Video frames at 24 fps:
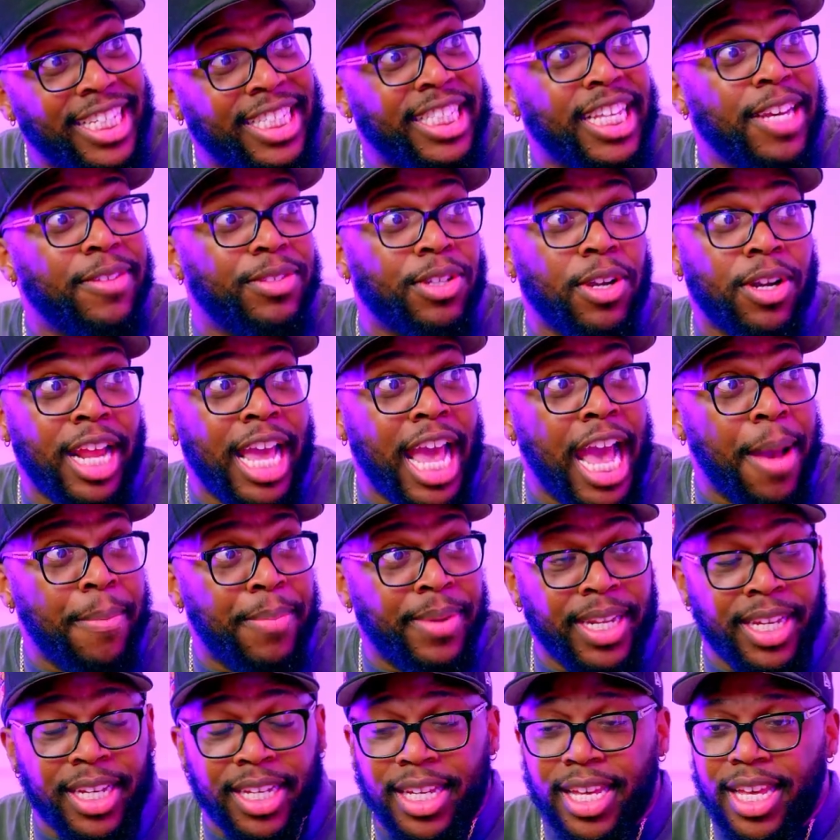Stuff started
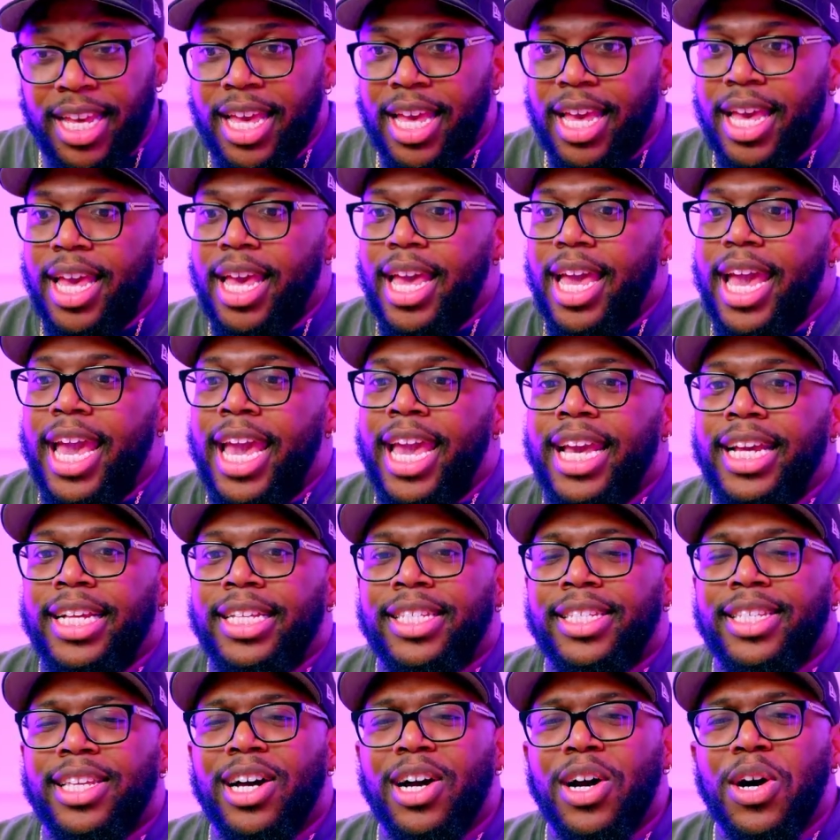happening. And
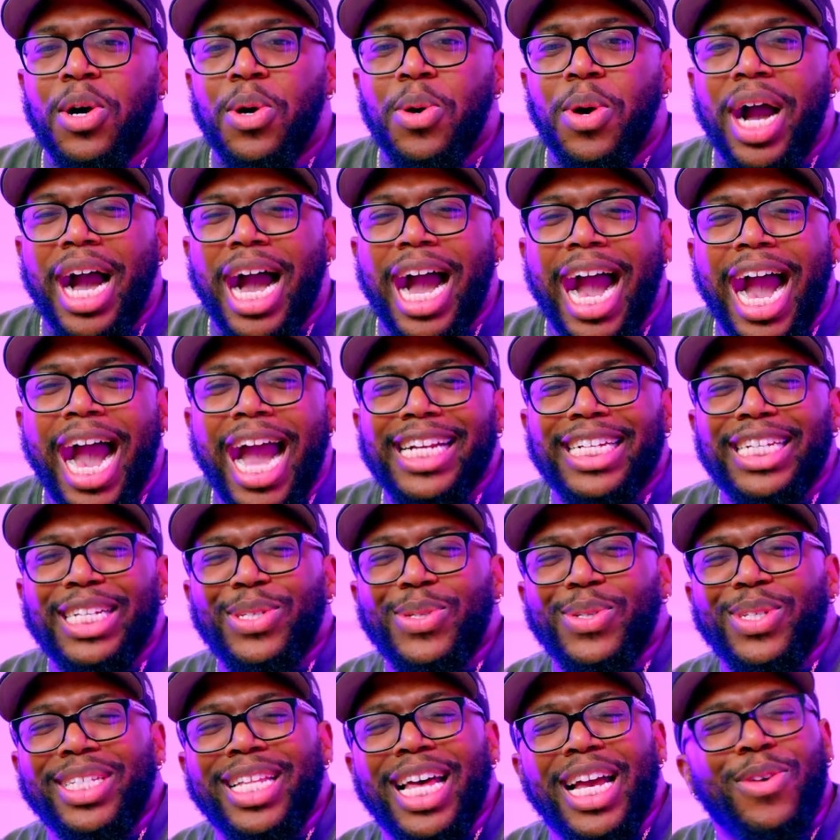so I just
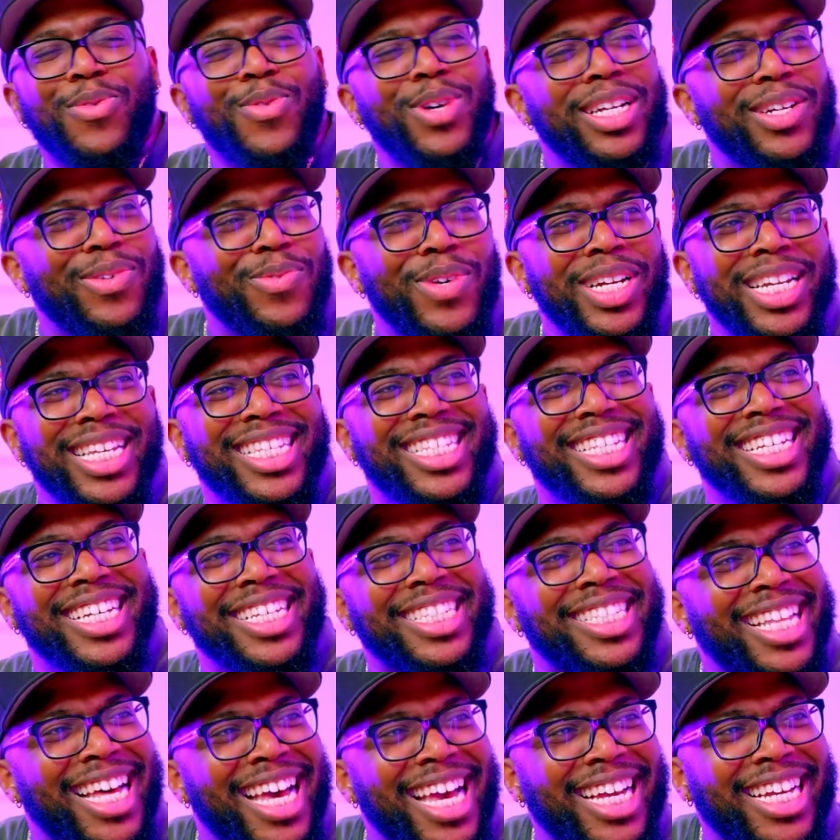was like, what is
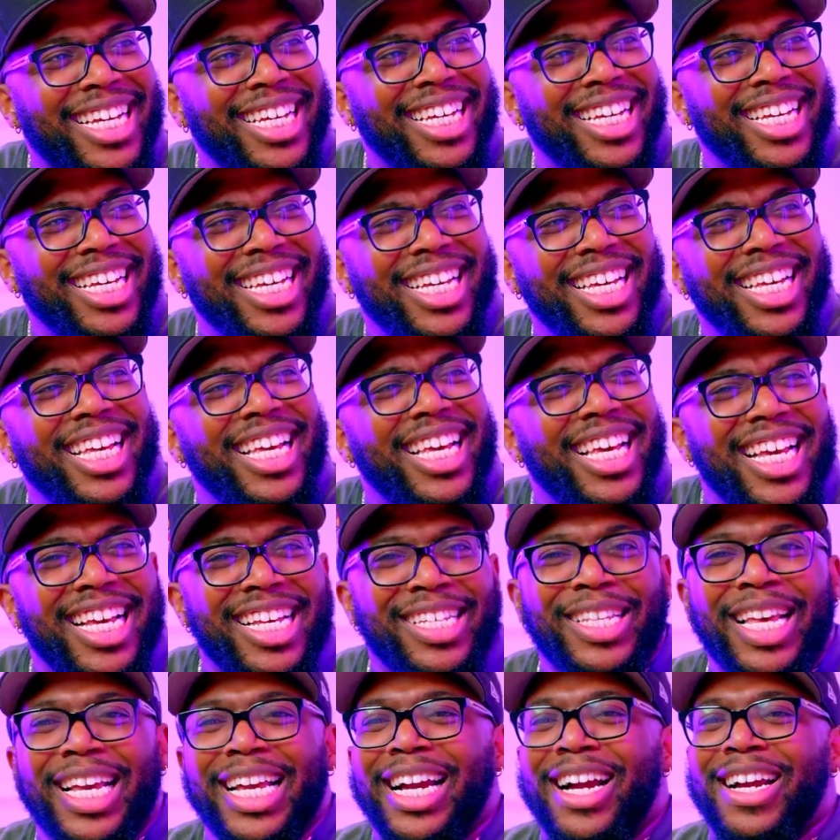this? Like,
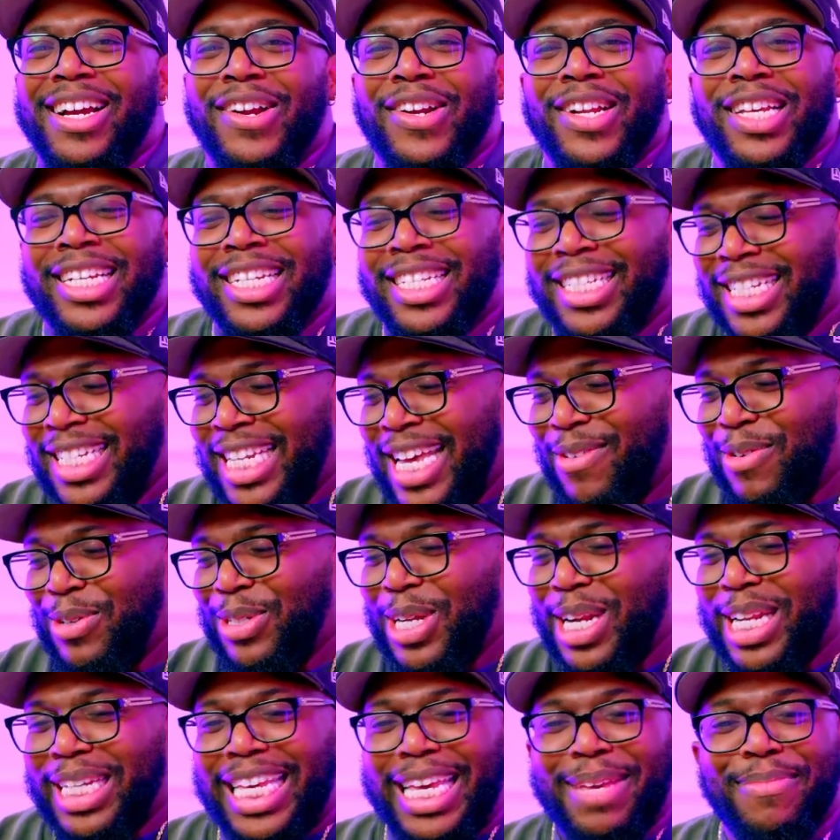it's like, is the devil
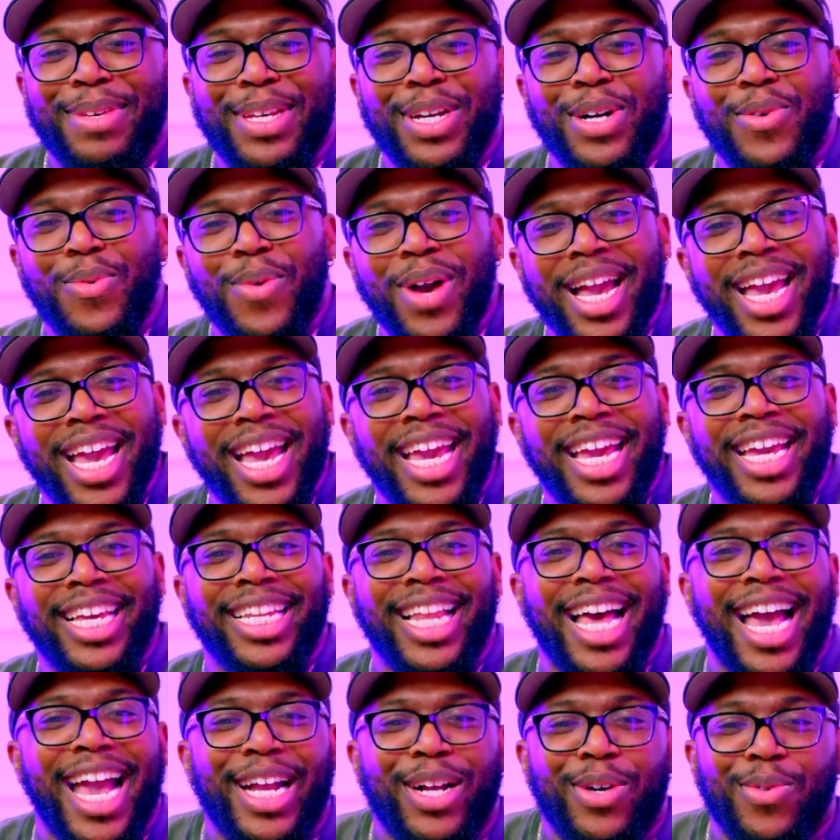trying to keep me away?
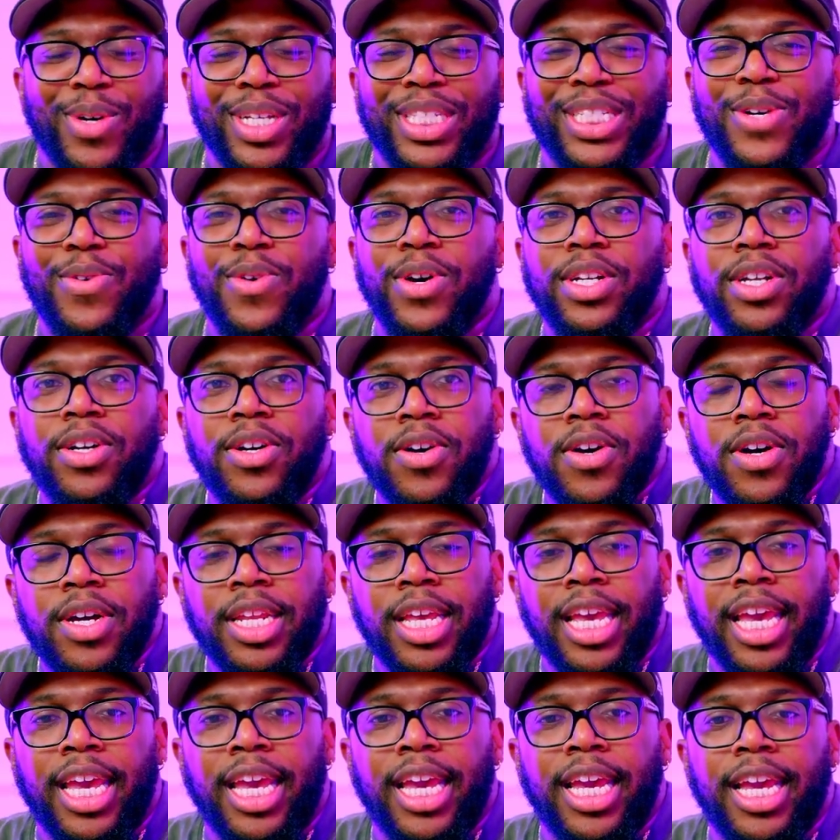Like, what's going on?
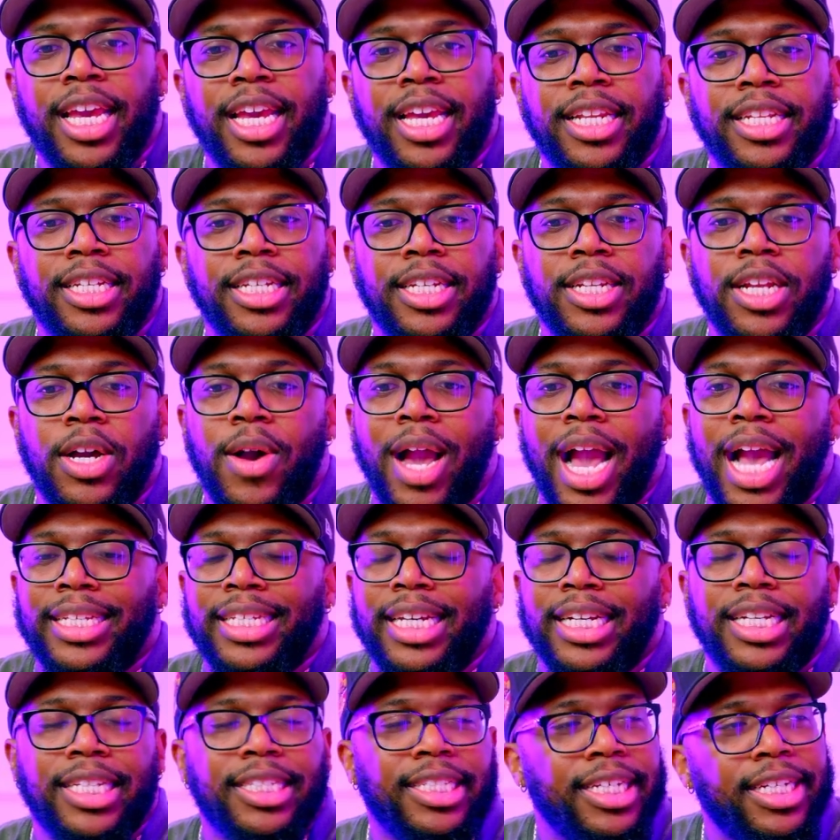And, as
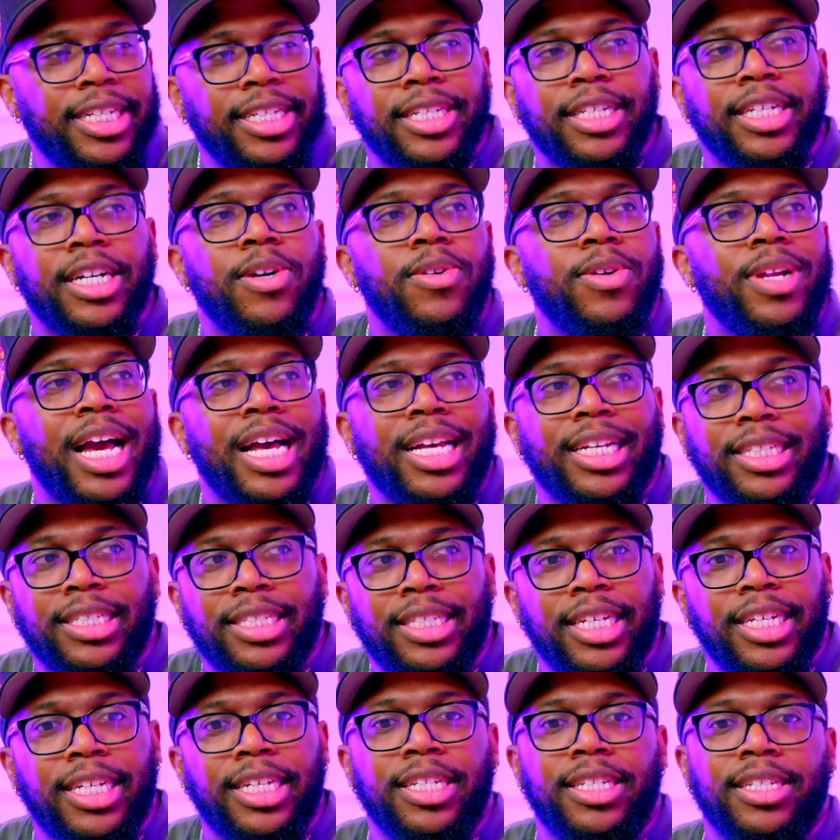I continued to go on,
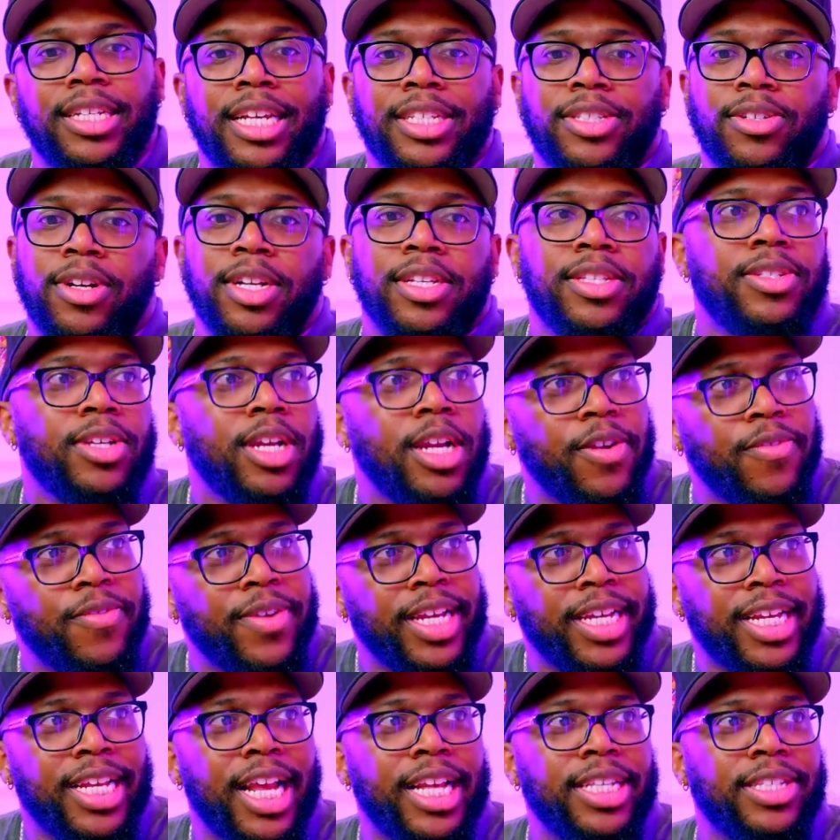I started
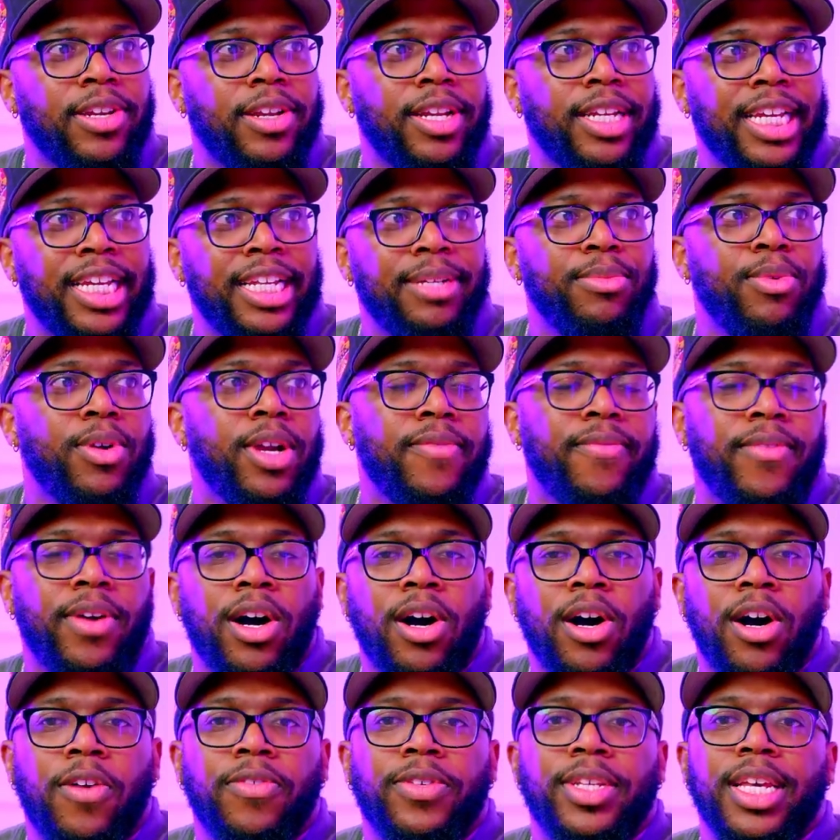serving, and I started getting more
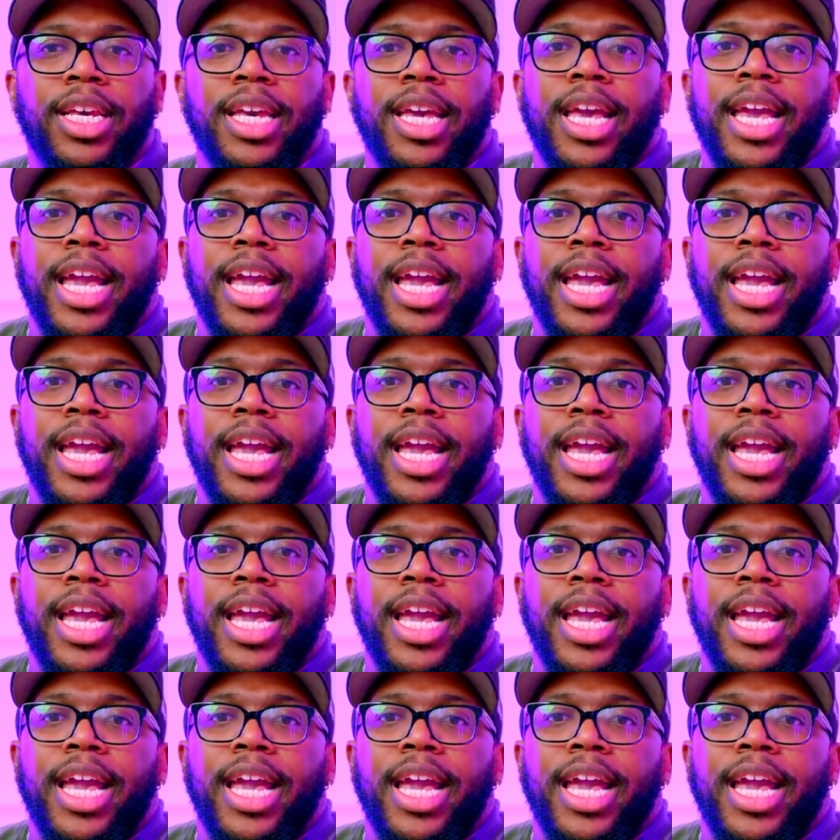involved.